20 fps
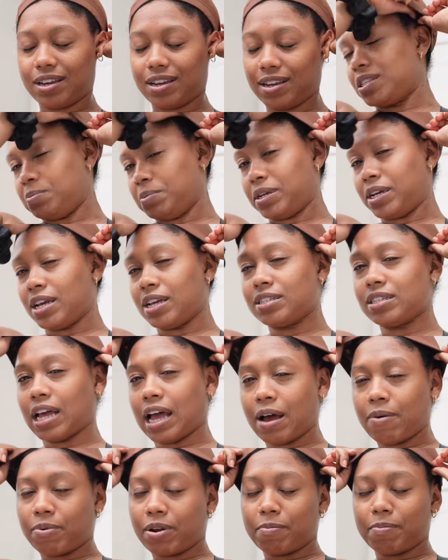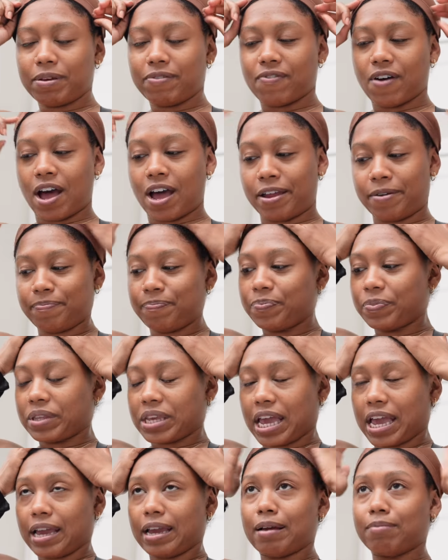It's because I want to be fine,
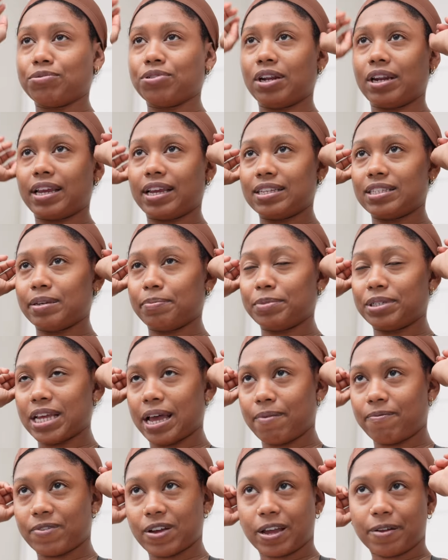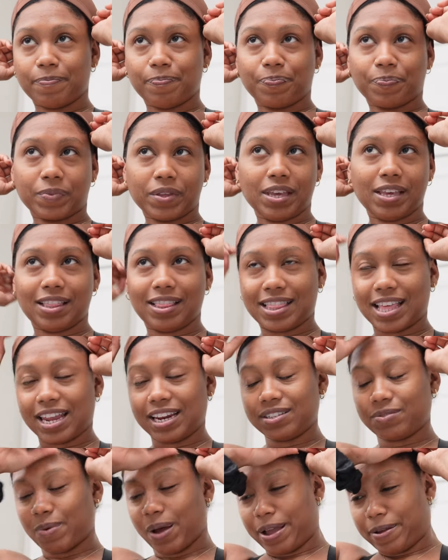okay? I'm trying to get summertime fine.
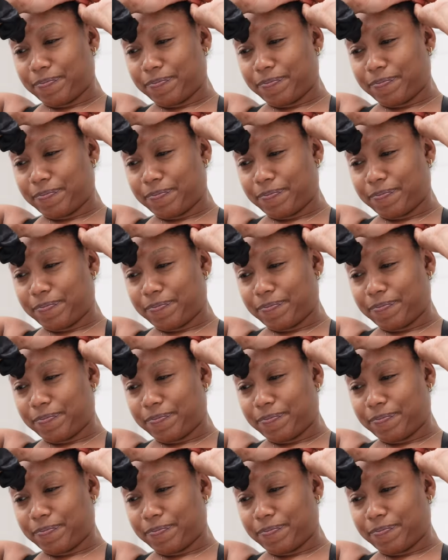That is why.